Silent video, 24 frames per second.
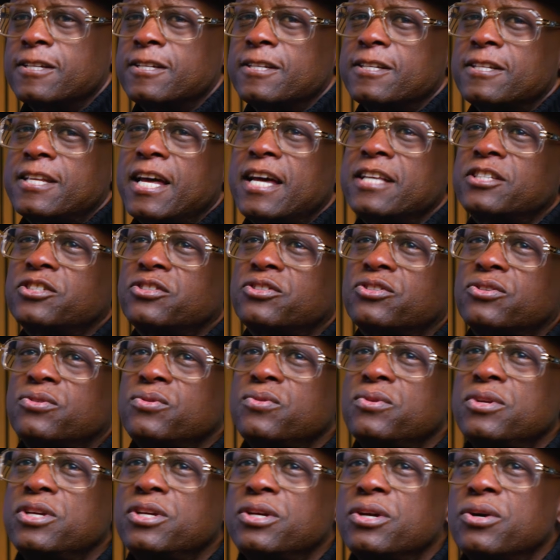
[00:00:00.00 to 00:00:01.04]
That
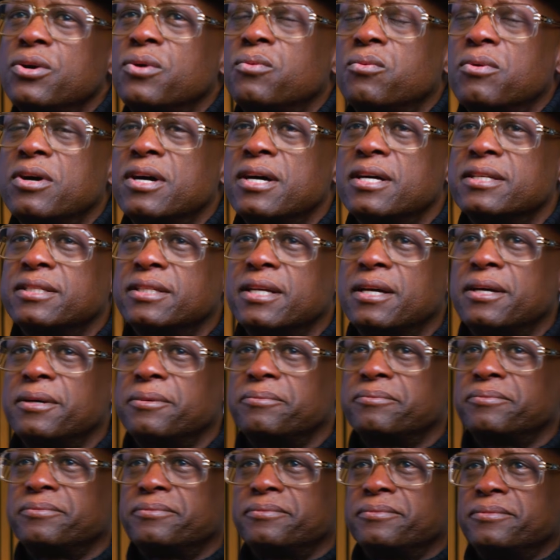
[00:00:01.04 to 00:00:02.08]
studio was,
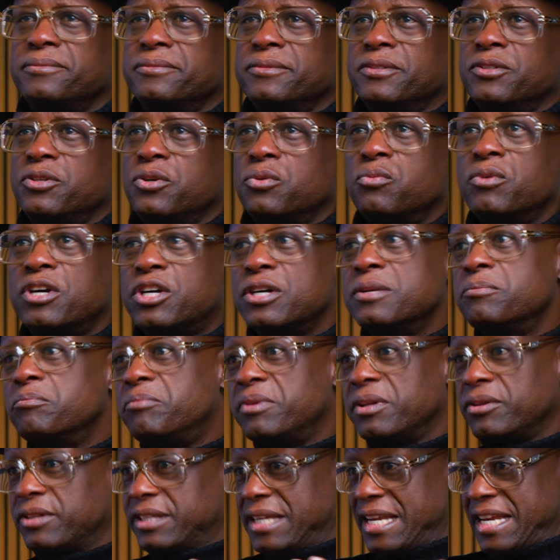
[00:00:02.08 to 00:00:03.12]
we couldn't
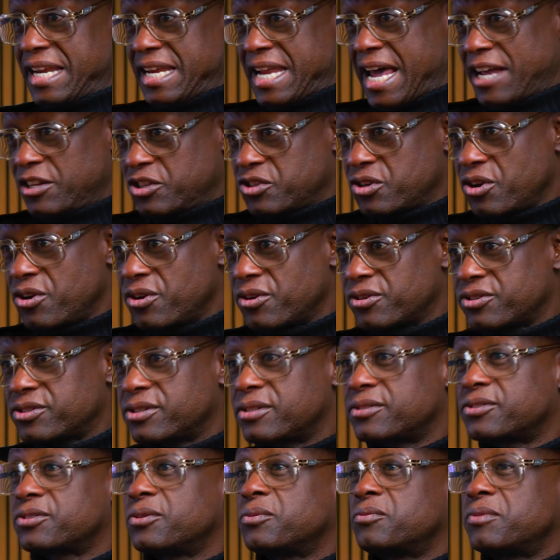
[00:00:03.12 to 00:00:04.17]
build it in our
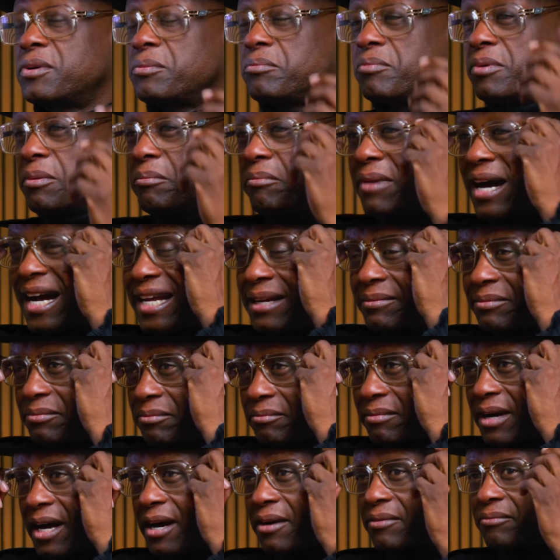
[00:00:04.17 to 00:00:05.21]
church. So
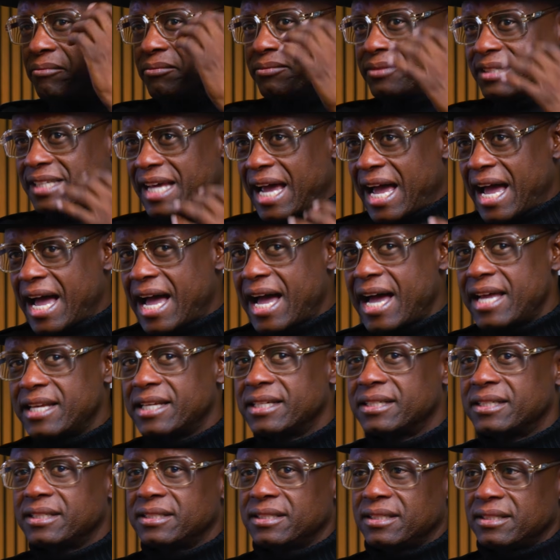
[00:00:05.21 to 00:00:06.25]
my dad
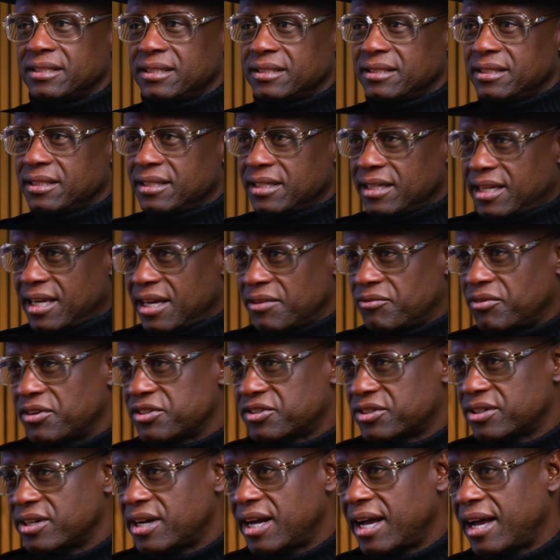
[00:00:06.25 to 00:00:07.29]
gave
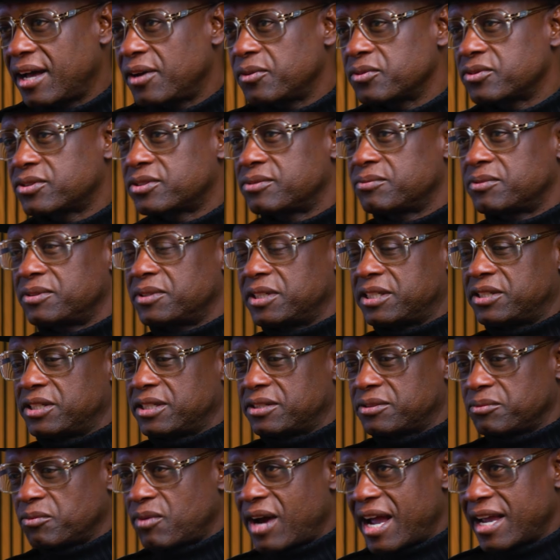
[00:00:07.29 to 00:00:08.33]
us a house, which
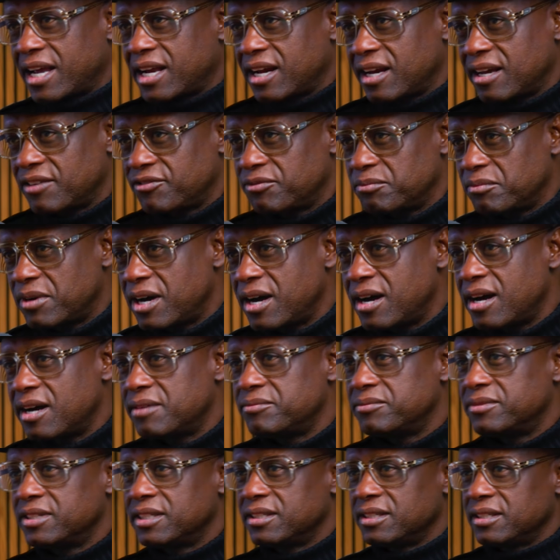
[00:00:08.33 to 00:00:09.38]
is Wyclef
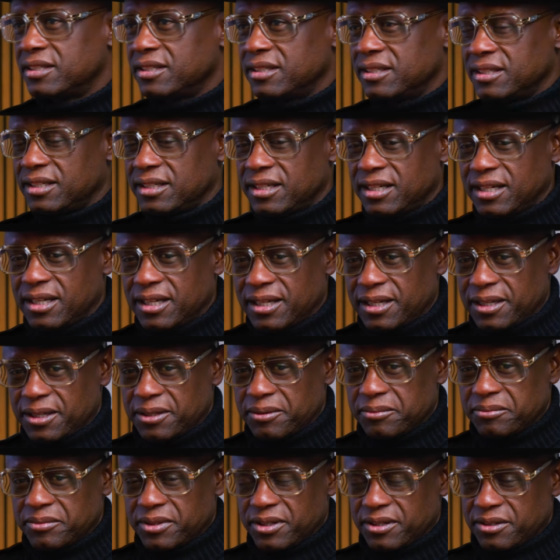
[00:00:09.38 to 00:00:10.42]
mom,
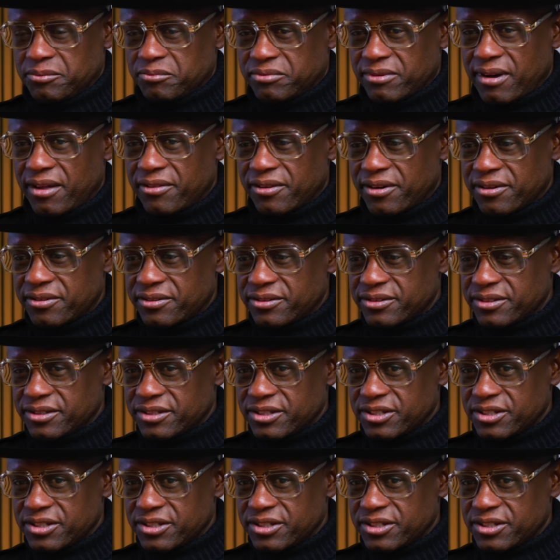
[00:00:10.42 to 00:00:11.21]
brother.